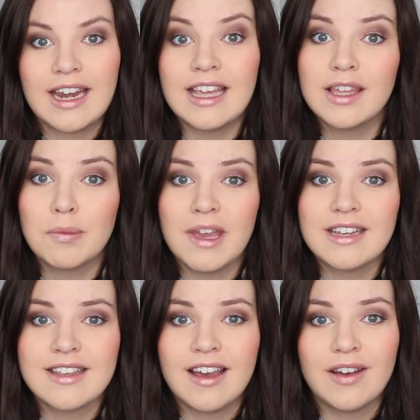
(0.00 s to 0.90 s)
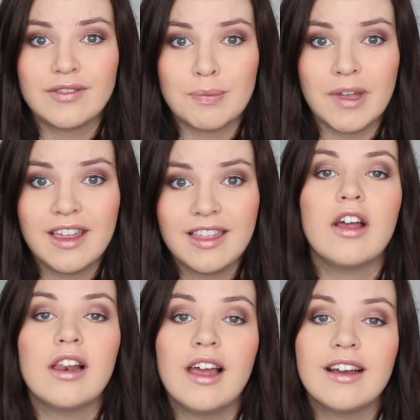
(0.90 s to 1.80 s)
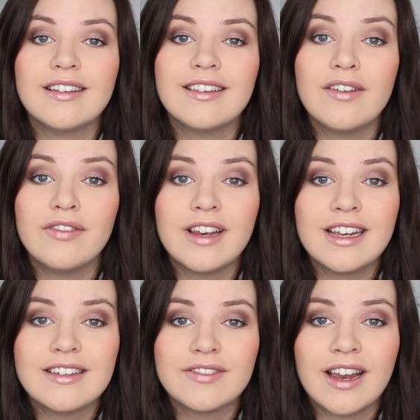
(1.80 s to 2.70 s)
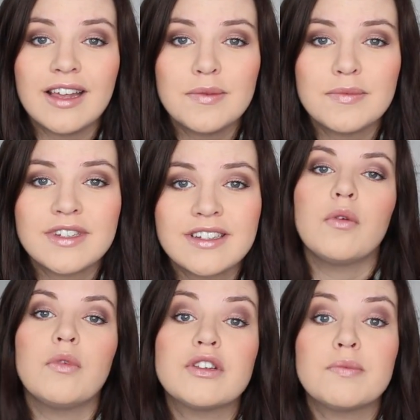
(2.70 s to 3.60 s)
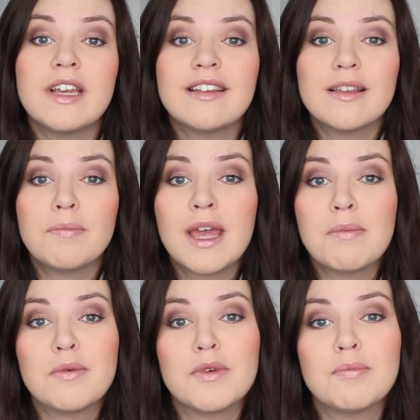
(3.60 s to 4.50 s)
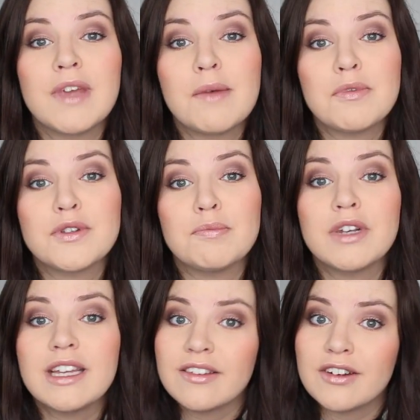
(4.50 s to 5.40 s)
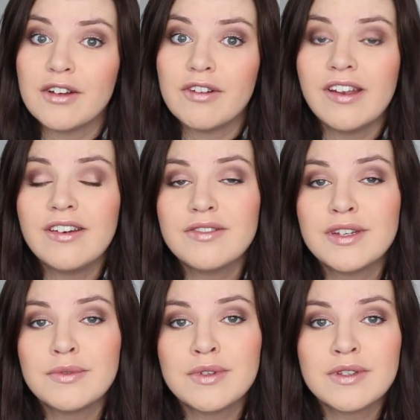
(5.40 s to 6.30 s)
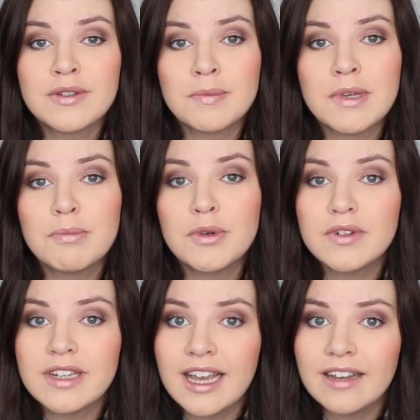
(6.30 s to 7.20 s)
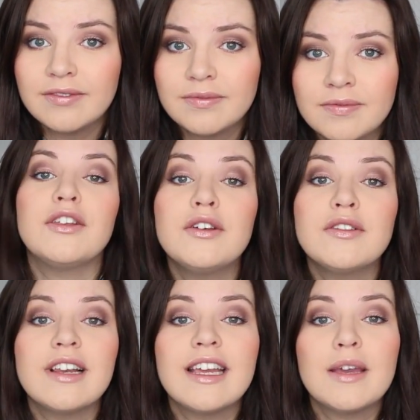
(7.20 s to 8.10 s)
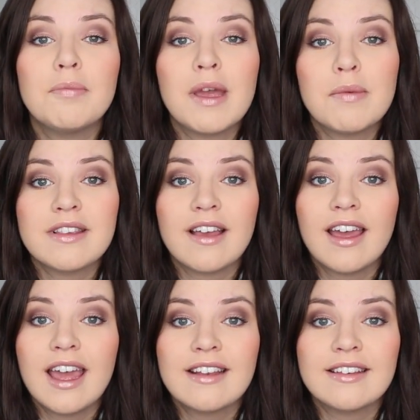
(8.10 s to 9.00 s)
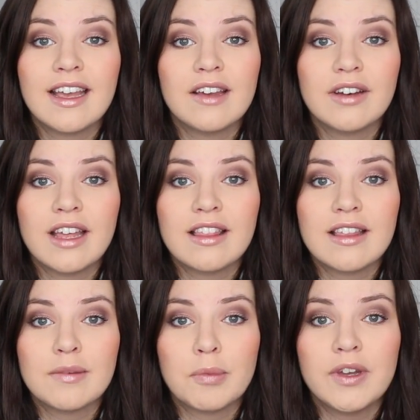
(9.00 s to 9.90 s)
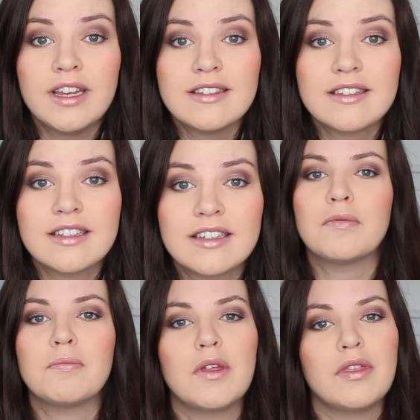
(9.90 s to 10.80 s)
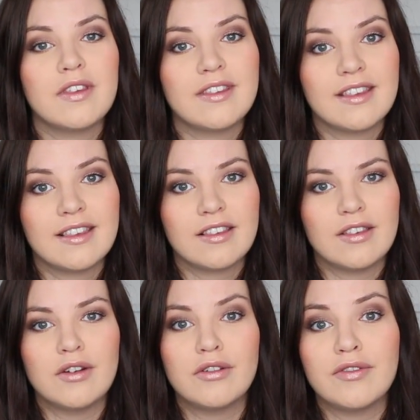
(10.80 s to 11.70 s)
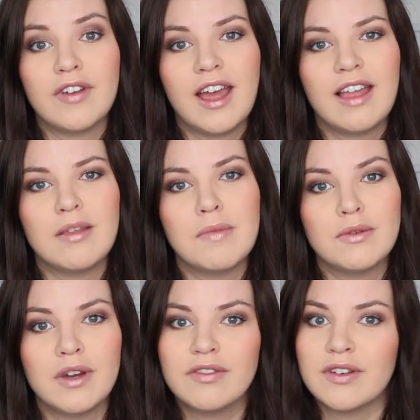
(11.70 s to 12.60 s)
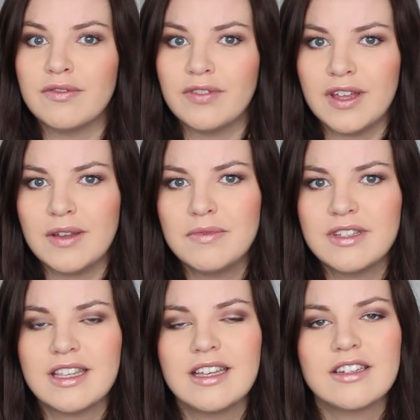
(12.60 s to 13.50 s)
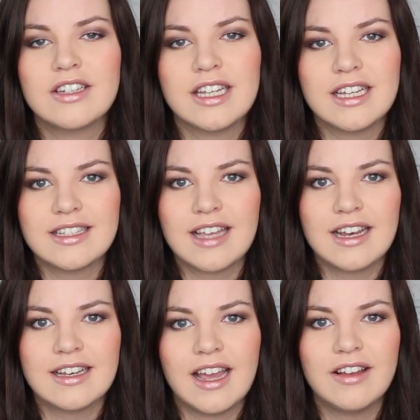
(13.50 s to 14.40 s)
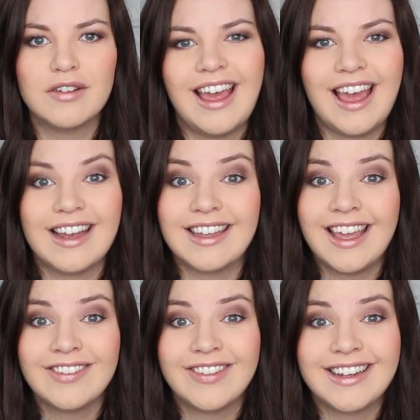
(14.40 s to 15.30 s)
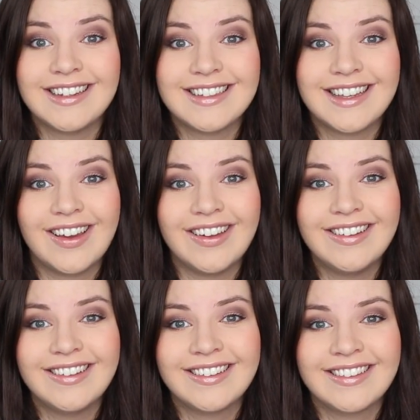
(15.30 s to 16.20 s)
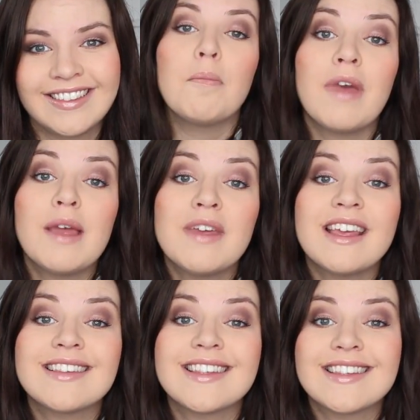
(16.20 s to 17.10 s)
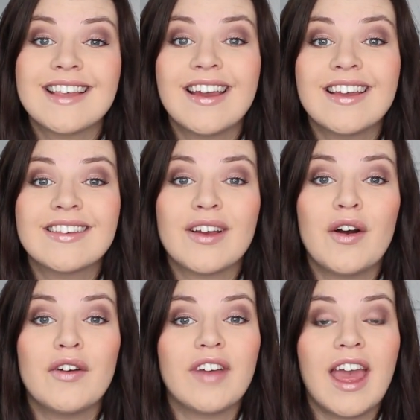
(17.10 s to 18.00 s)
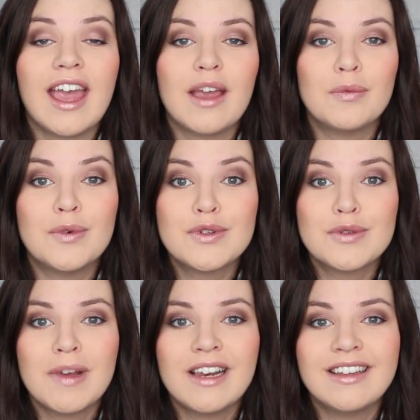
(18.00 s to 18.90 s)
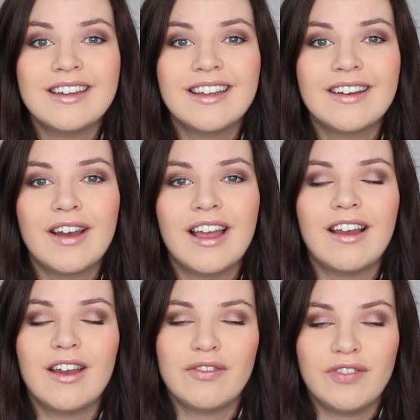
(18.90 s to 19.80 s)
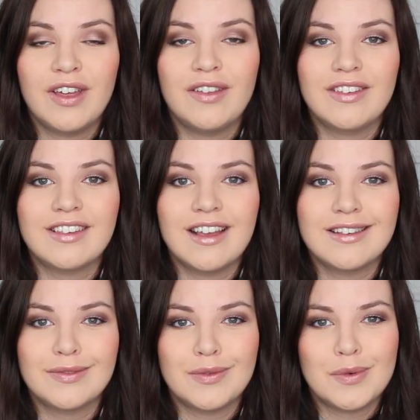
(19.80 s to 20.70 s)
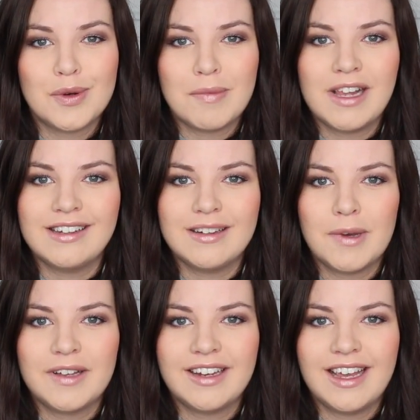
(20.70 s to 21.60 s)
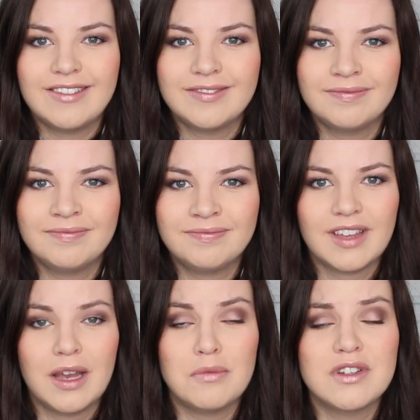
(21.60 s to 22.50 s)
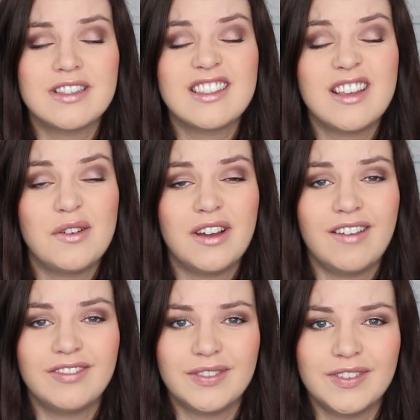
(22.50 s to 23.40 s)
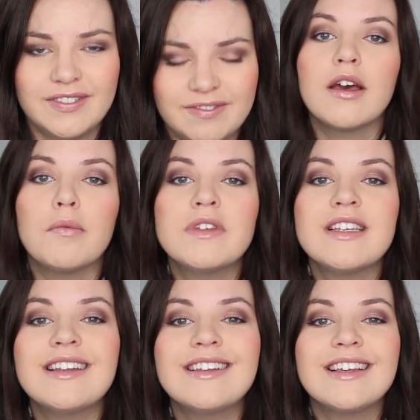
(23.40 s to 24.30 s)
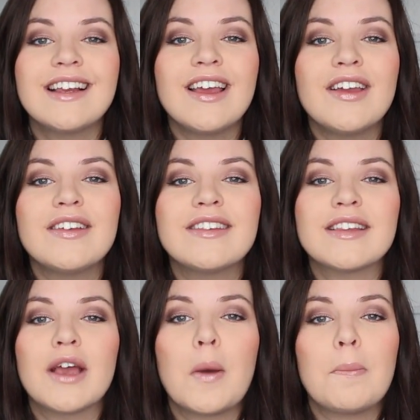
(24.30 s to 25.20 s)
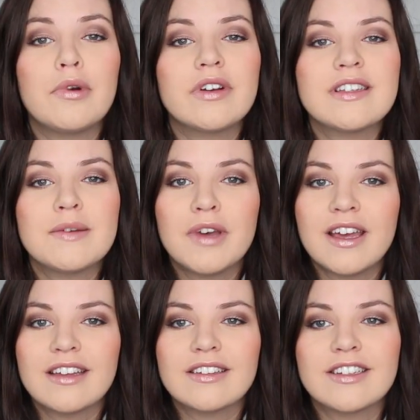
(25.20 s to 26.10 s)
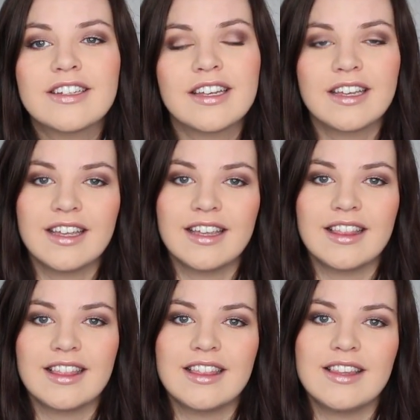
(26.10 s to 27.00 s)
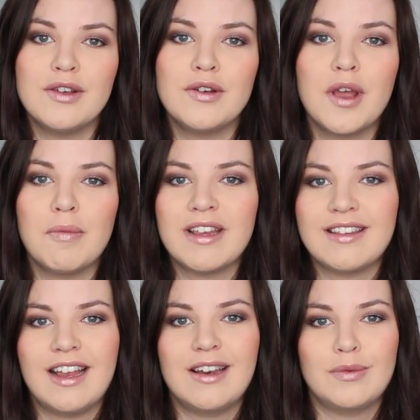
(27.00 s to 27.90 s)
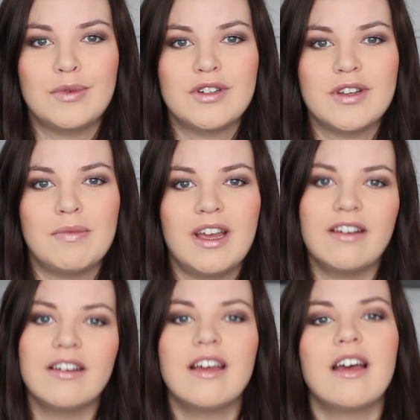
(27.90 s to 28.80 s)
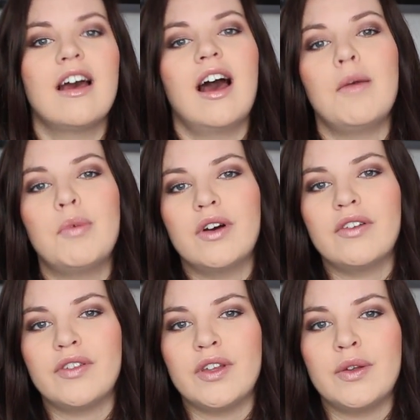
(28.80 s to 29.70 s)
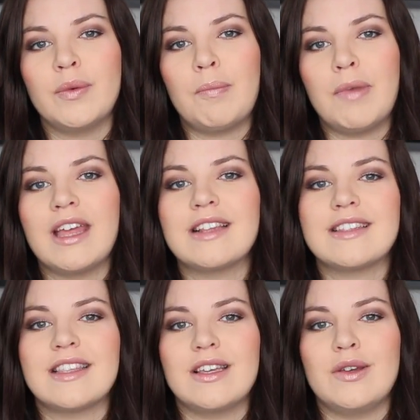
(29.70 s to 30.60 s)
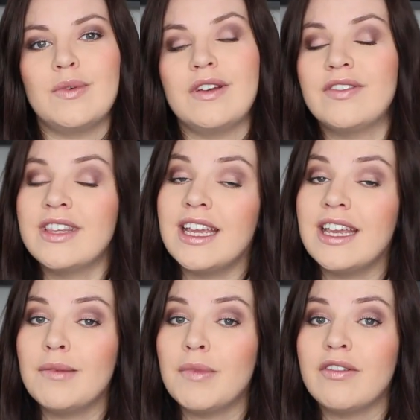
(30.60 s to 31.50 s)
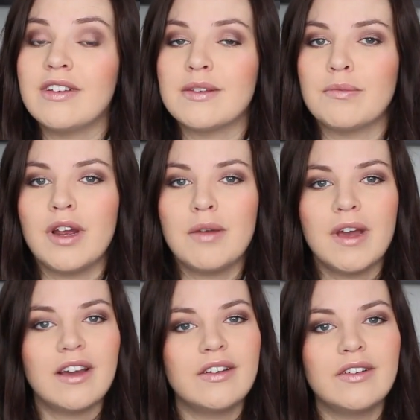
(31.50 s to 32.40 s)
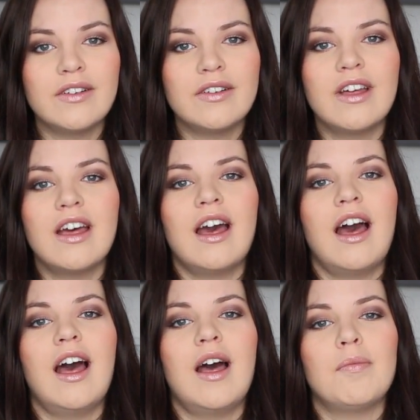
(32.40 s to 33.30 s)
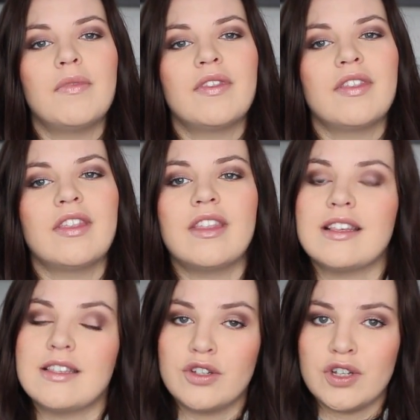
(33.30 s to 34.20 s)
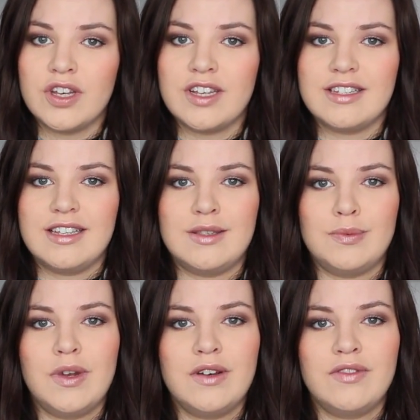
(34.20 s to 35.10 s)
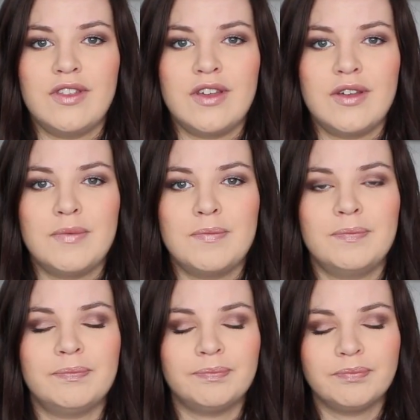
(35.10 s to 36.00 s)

an incubator after birth. Her lungs are fully developed, which means that baby would be able to breathe on her own if she was to be born now. Usually babies are head down at this point. Both the sonographer and the midwife confirmed that she is head down and getting ready to go. Baby is the size of a watermelon, and I feel the size of a watermelon about now. I'm just so uncomfortable. Maternity clothes, pretty much, you know my standard wardrobe now. I bought a few bits that you will have seen in my recent Primark haul. This shirt is one of them,